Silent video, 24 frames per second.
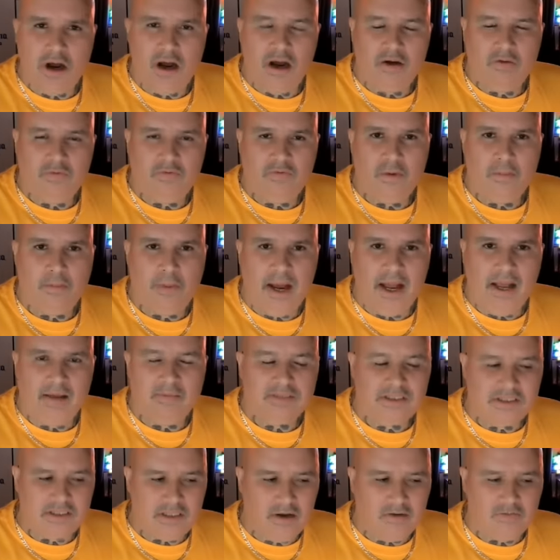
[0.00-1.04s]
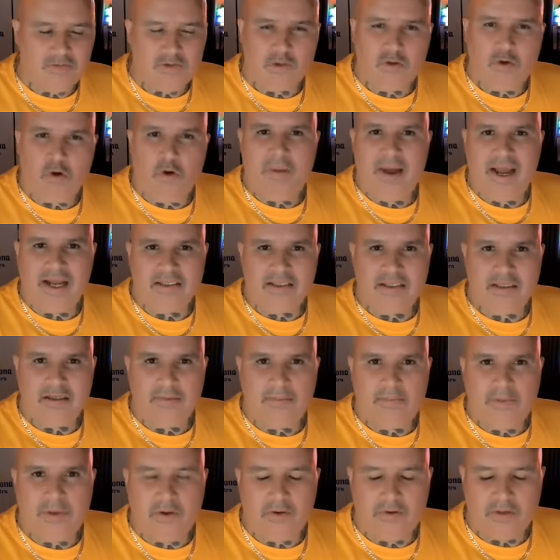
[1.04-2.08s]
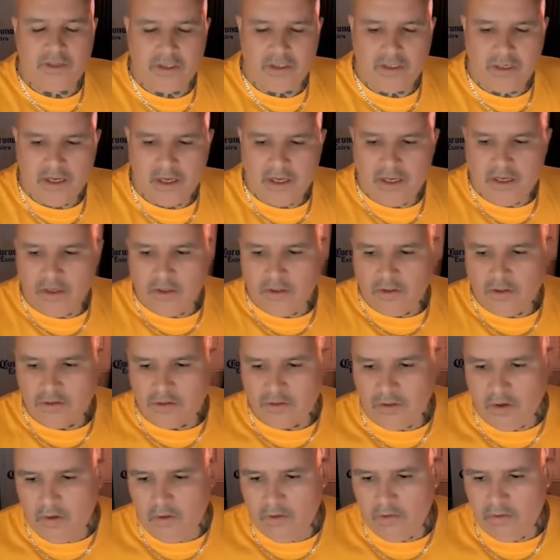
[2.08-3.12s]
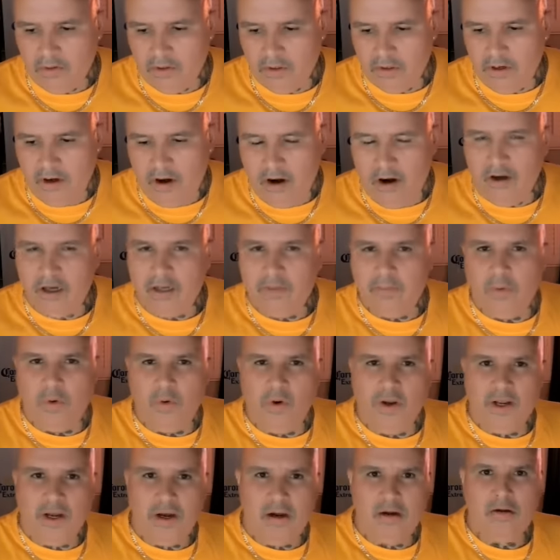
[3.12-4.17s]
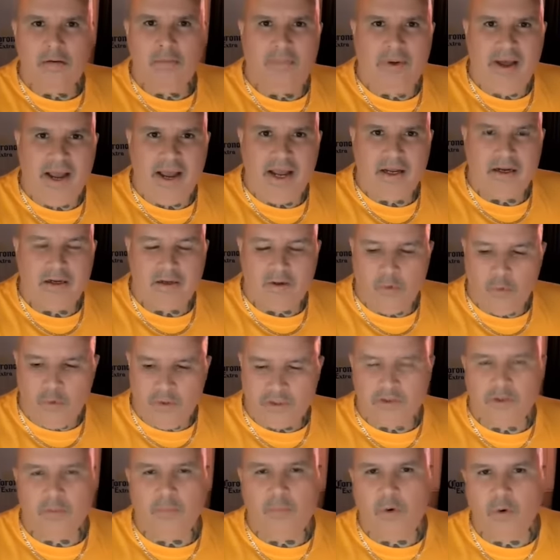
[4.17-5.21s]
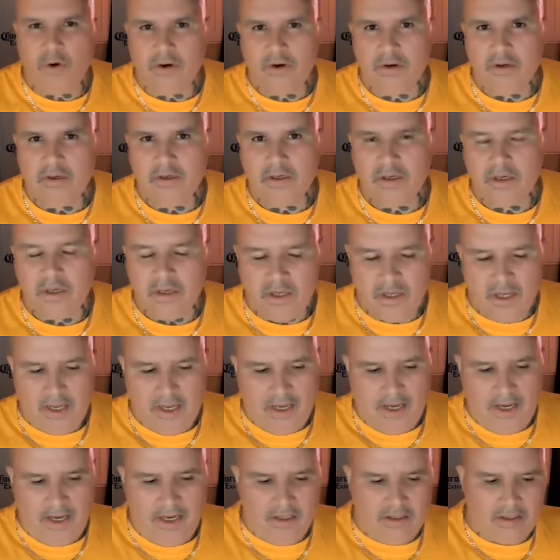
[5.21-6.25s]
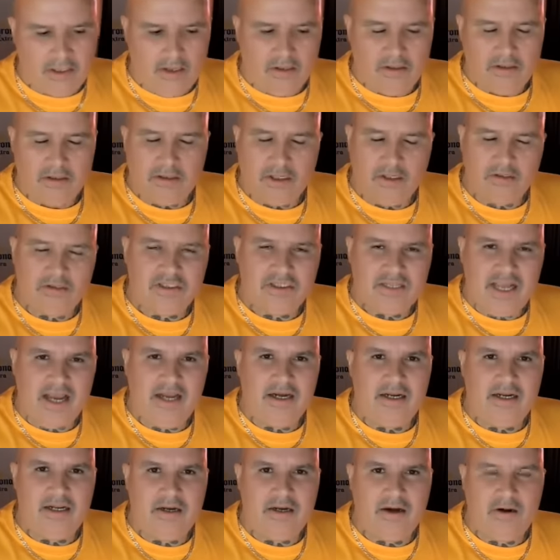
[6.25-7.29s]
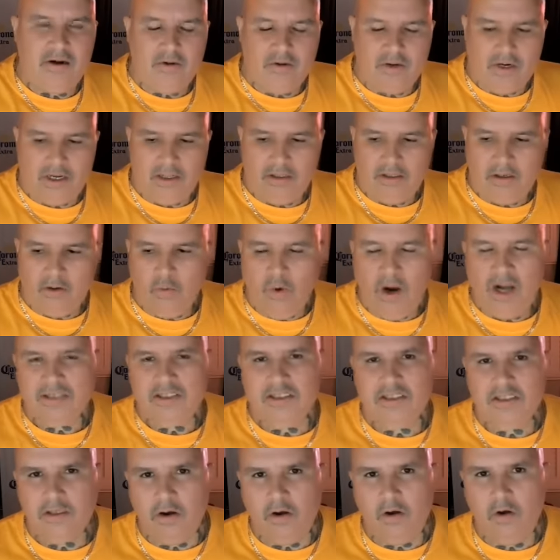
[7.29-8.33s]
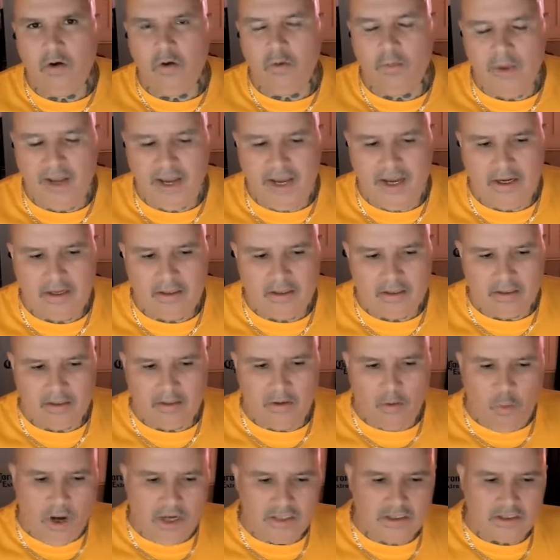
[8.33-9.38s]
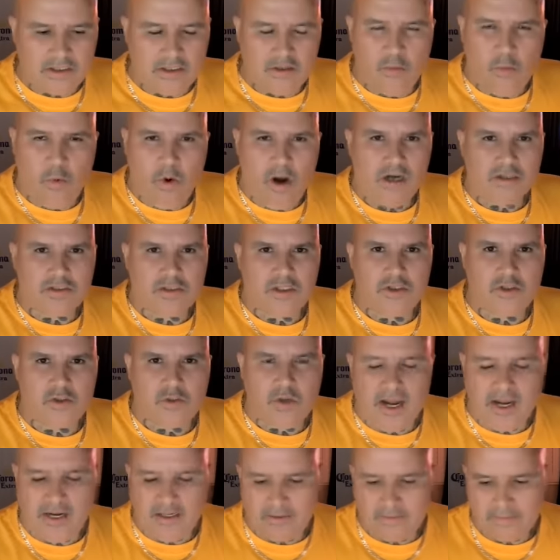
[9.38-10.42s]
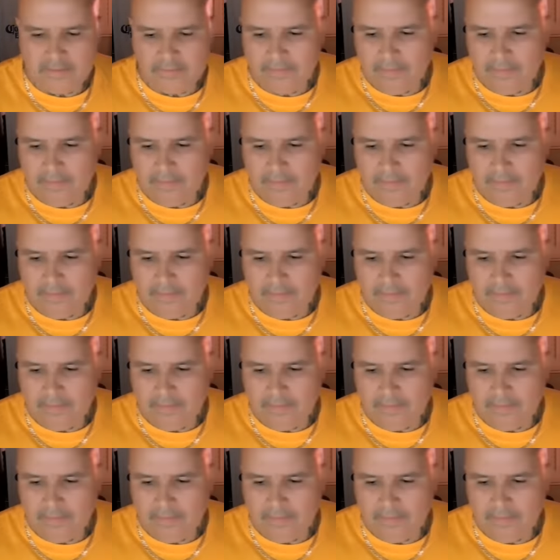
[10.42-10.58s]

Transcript: off by himself to go back to the building. So Artie Boy hung back with the porter and they're they're standing there and they're watching the old man. They're watching him walk the track,